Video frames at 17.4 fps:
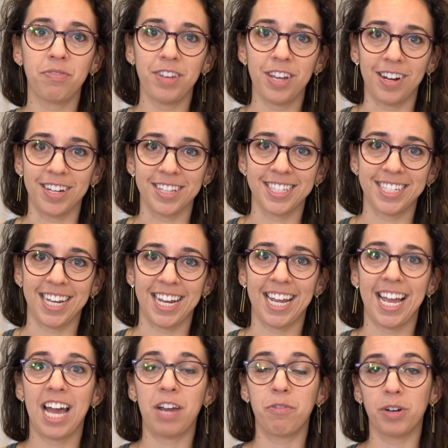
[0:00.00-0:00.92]

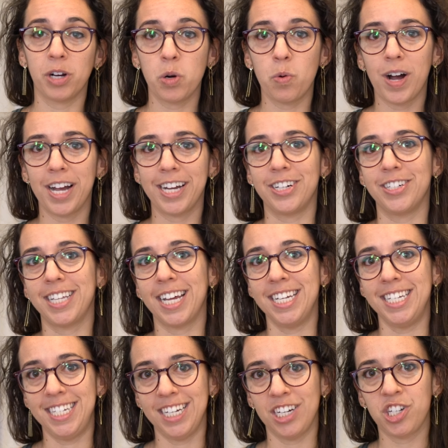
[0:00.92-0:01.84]
fiancé and requires
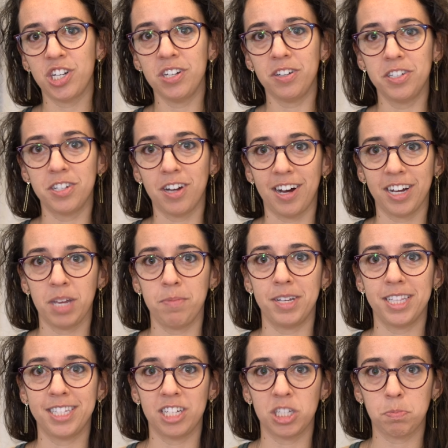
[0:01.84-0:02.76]
additional
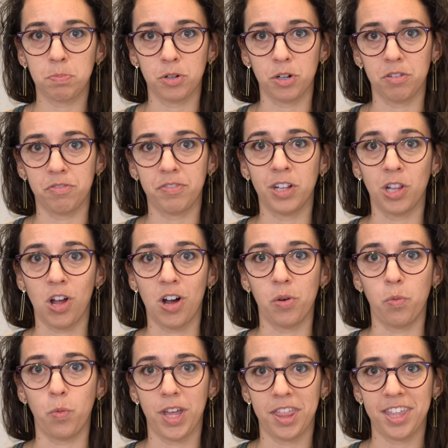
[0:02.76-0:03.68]
documents as proof
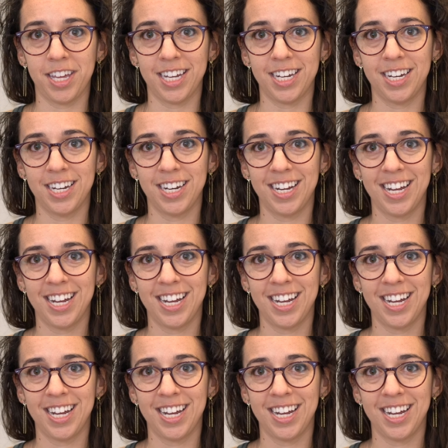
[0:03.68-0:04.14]
along with it.